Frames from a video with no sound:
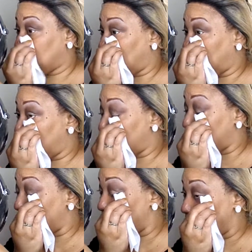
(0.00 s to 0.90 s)

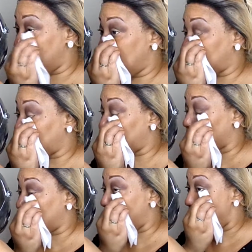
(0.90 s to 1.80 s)
cream off from
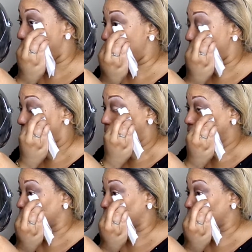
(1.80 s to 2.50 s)
under my eyes.